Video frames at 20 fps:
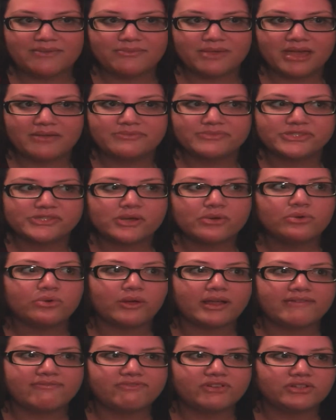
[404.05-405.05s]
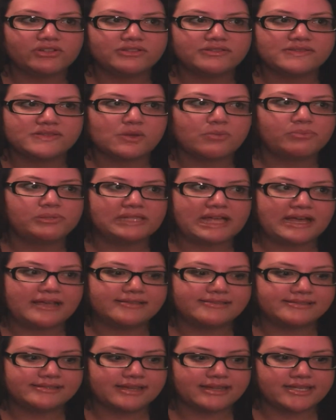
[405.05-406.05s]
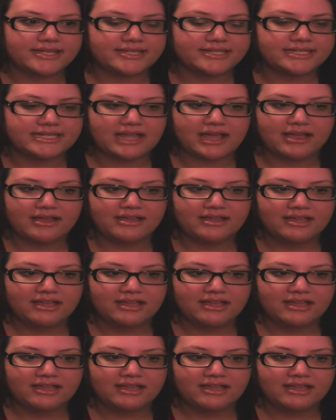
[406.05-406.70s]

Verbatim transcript: I'm, I'm so grateful and so blessed. And uh,